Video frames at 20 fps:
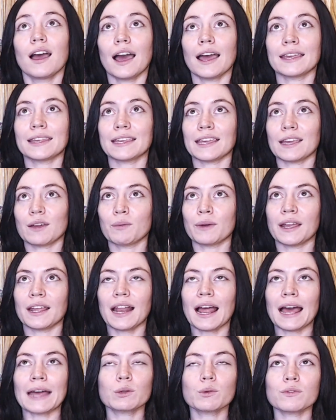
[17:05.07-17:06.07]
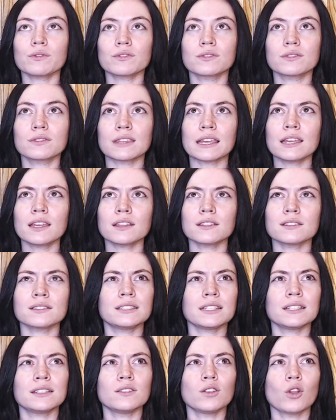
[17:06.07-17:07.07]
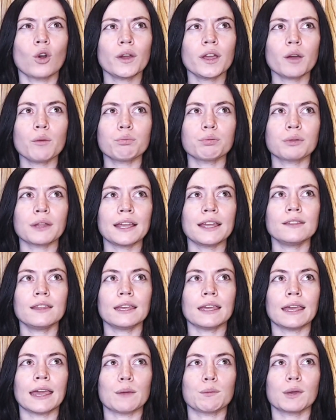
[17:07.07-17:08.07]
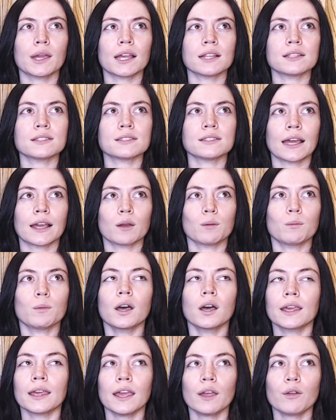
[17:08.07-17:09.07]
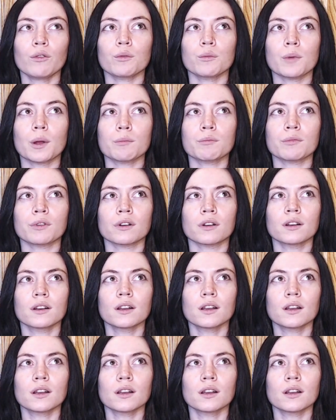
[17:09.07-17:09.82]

I can't wait. I don't think did Noya play in the game against Nekoma? I can't remember.